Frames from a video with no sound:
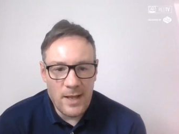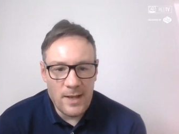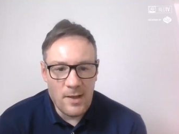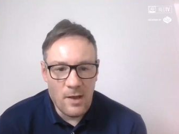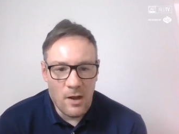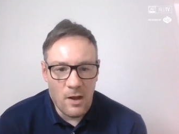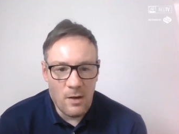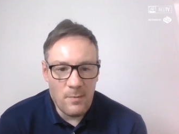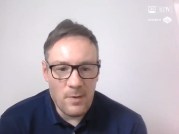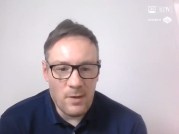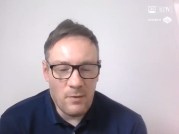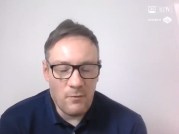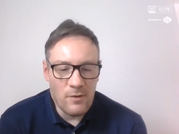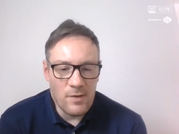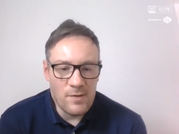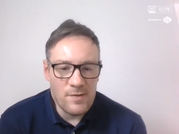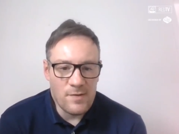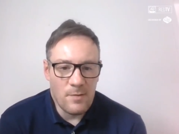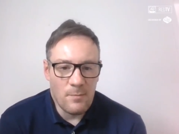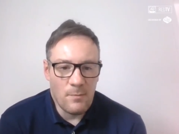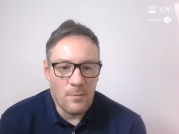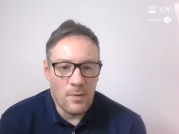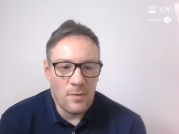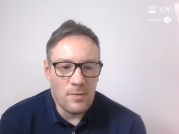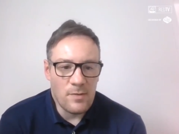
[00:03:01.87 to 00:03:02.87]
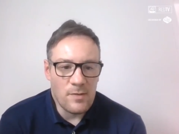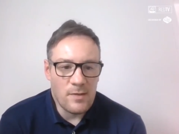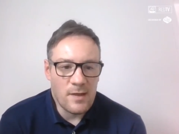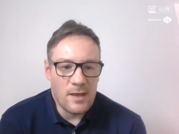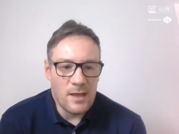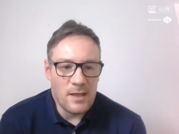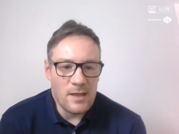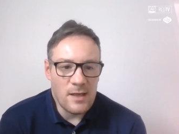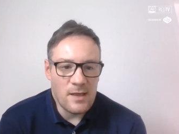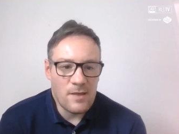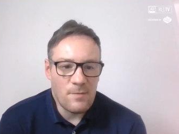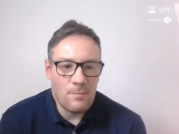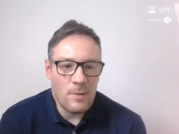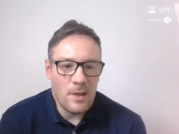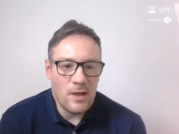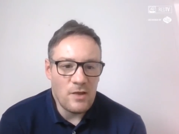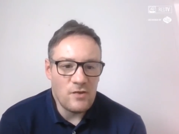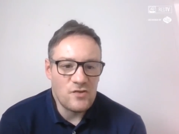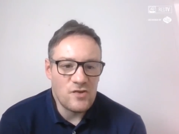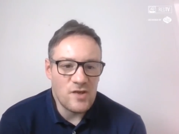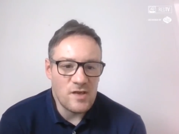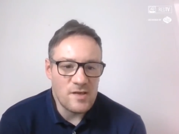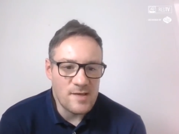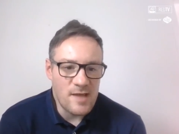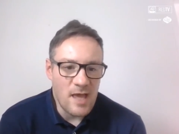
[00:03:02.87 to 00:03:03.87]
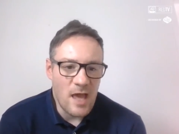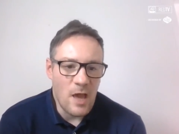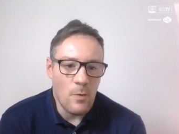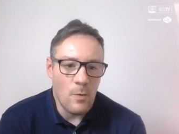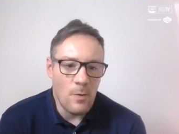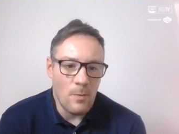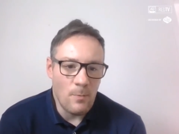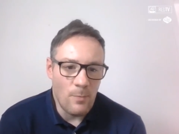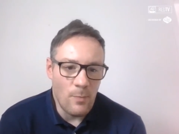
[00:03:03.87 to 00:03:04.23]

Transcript: Red Army in recent months. Can you explain just how